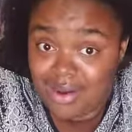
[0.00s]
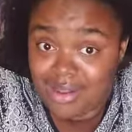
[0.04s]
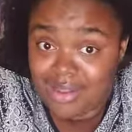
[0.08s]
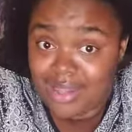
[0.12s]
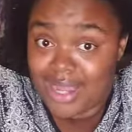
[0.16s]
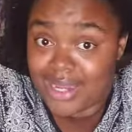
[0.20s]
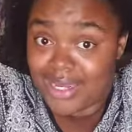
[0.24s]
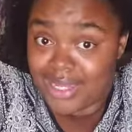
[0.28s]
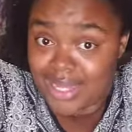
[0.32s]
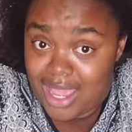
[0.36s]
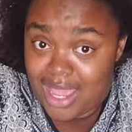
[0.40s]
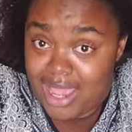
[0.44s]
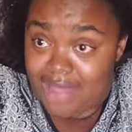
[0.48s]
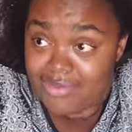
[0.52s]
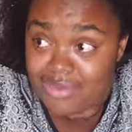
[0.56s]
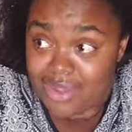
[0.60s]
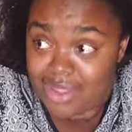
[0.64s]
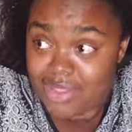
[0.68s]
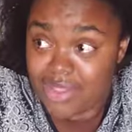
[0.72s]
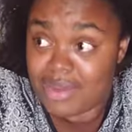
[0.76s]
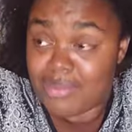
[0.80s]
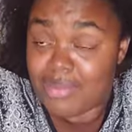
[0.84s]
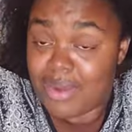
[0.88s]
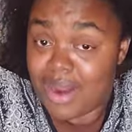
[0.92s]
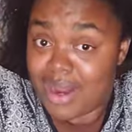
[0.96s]
Like have
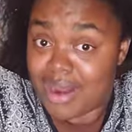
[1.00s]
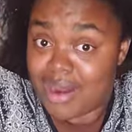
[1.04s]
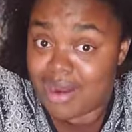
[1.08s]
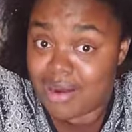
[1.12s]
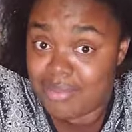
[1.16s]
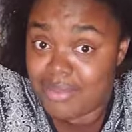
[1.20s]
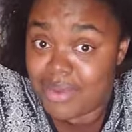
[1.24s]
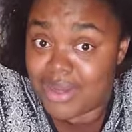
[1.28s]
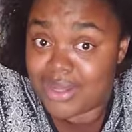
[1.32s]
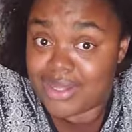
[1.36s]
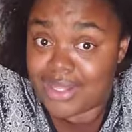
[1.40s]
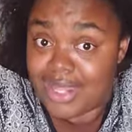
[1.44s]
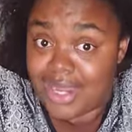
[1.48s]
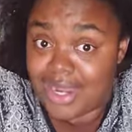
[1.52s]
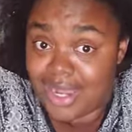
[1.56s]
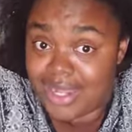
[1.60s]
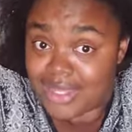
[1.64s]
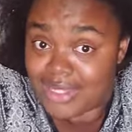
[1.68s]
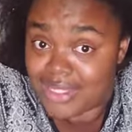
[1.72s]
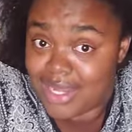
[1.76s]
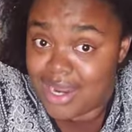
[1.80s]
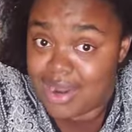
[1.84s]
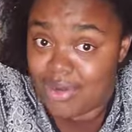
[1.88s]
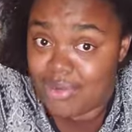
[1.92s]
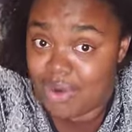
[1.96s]
nothing in my hair, but like I
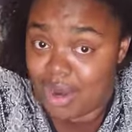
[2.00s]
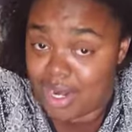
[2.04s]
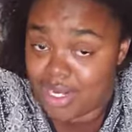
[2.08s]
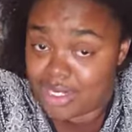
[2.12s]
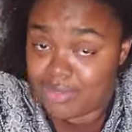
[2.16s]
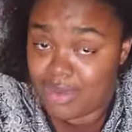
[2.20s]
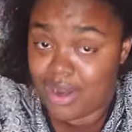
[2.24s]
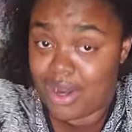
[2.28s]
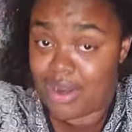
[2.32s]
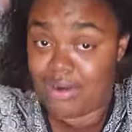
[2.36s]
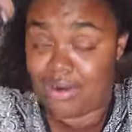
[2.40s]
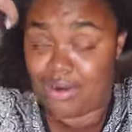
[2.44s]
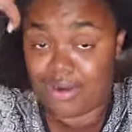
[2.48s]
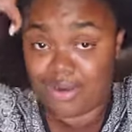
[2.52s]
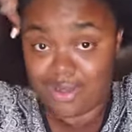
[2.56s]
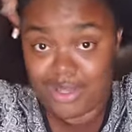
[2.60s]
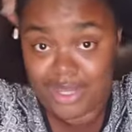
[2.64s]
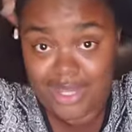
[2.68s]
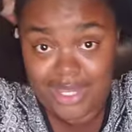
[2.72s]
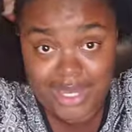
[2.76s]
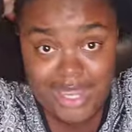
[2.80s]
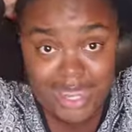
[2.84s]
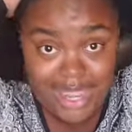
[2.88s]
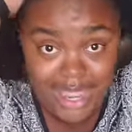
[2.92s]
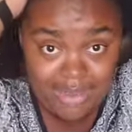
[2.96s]
said, I washed my hair early
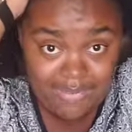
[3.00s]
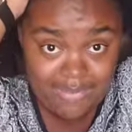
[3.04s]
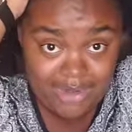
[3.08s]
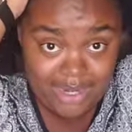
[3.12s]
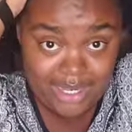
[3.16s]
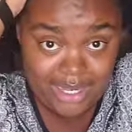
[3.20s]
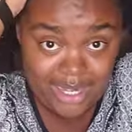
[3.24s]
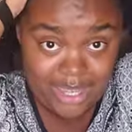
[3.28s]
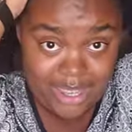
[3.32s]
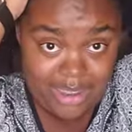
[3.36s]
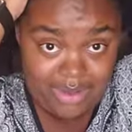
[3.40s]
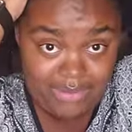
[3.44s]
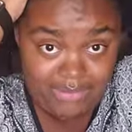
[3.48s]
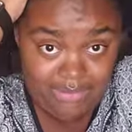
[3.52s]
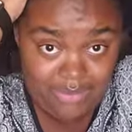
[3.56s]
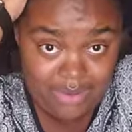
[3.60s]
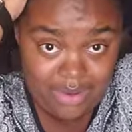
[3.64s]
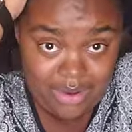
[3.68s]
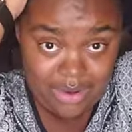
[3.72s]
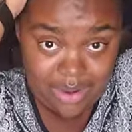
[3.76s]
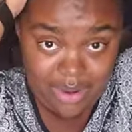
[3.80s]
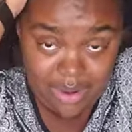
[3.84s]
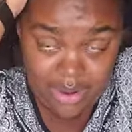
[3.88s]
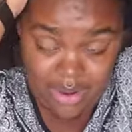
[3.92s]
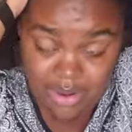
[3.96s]
and I haven't left
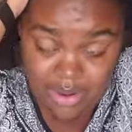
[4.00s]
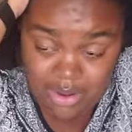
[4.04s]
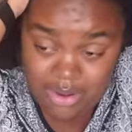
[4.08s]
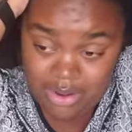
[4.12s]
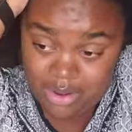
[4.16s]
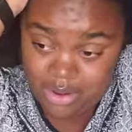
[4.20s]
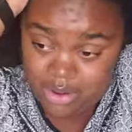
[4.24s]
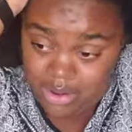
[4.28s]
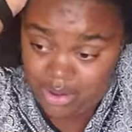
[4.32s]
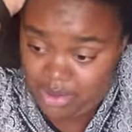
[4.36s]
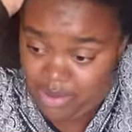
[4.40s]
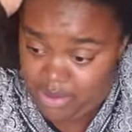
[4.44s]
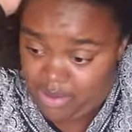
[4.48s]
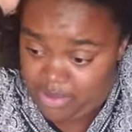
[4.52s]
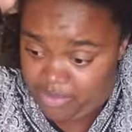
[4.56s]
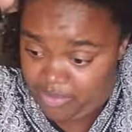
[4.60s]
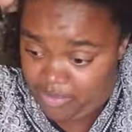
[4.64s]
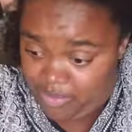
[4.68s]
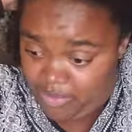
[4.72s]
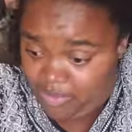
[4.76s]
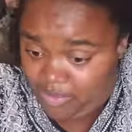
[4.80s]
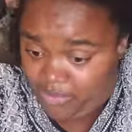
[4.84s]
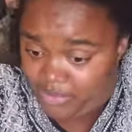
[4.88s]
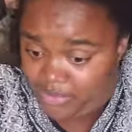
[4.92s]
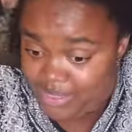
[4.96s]

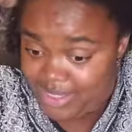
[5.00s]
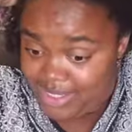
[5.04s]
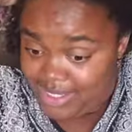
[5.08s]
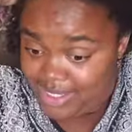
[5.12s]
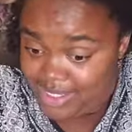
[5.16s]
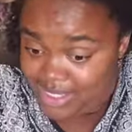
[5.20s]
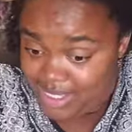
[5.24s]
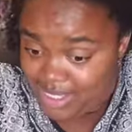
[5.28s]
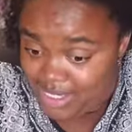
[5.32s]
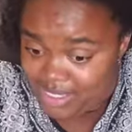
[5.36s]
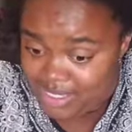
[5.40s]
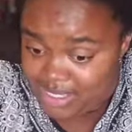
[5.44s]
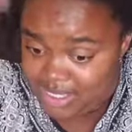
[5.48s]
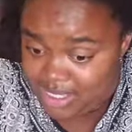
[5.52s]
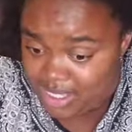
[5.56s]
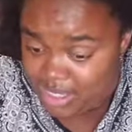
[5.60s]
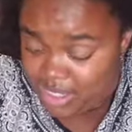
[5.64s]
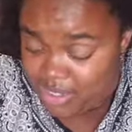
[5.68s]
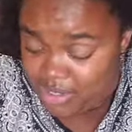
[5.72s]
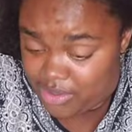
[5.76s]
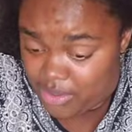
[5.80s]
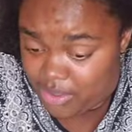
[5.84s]
since then.